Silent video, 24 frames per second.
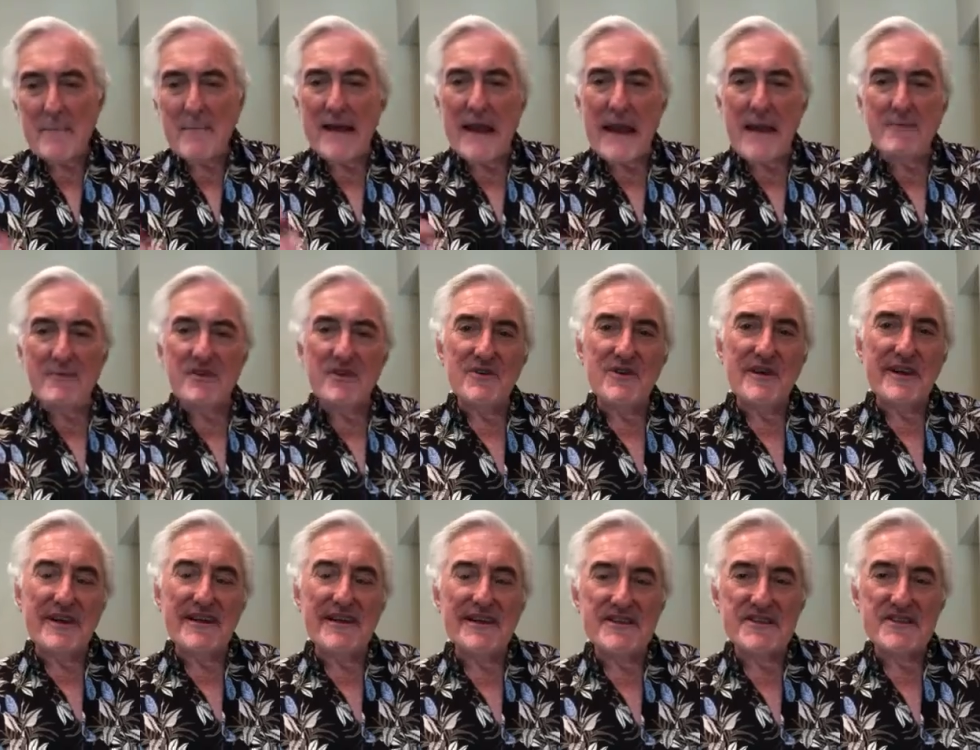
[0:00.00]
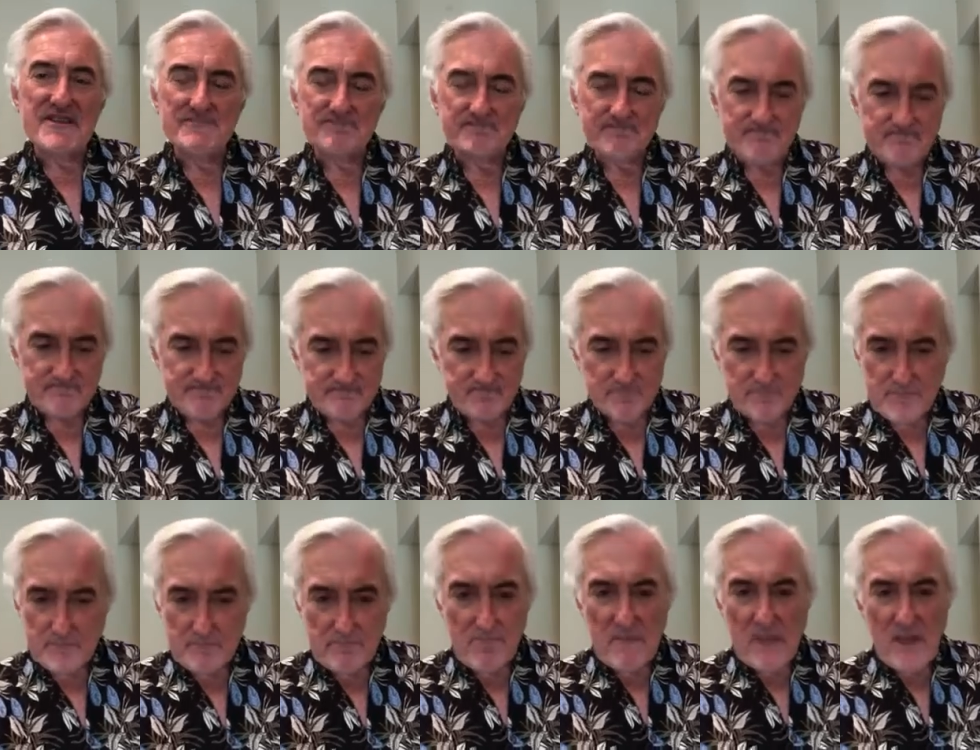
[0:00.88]
But I'm doing this
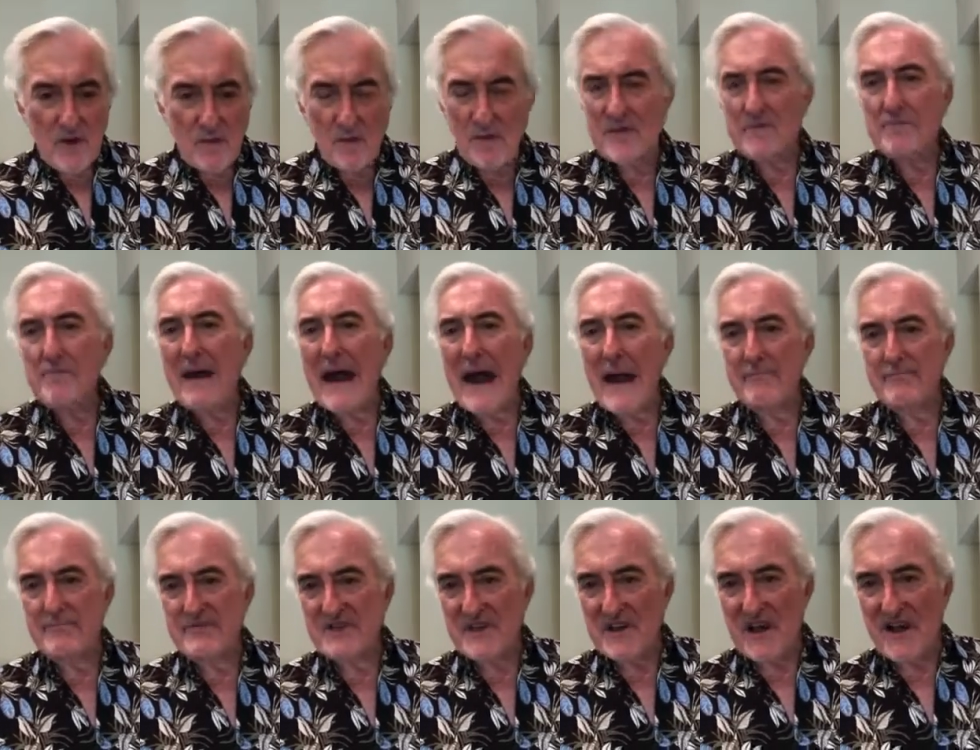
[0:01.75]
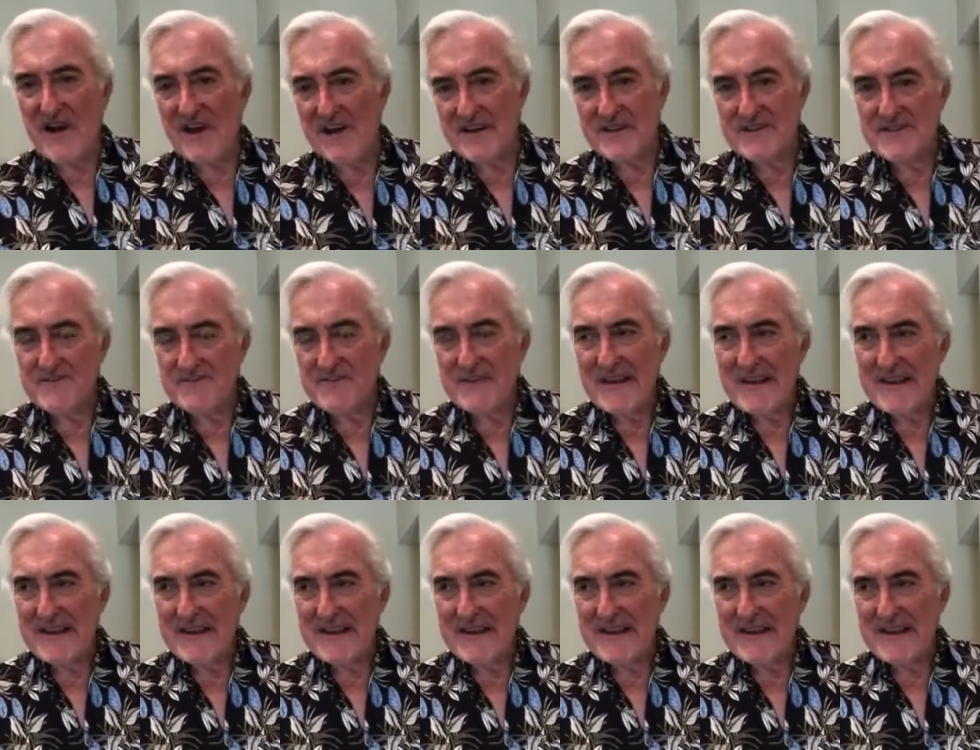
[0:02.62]
with pop songs,